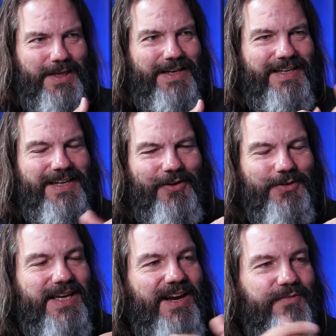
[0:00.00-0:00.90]
And, you know,
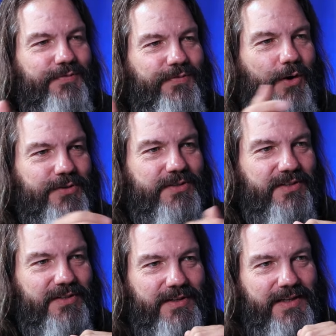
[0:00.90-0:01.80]
it's kind of a
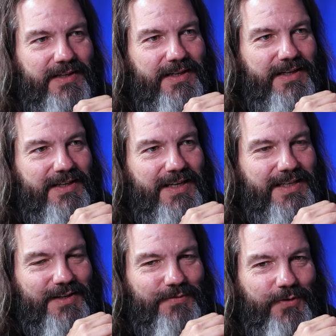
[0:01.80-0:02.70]
false,
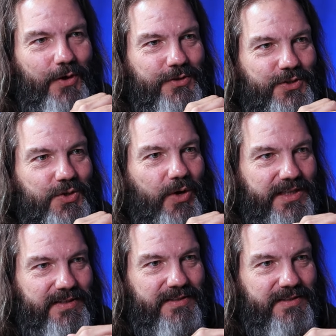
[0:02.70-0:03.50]
it's a false choice.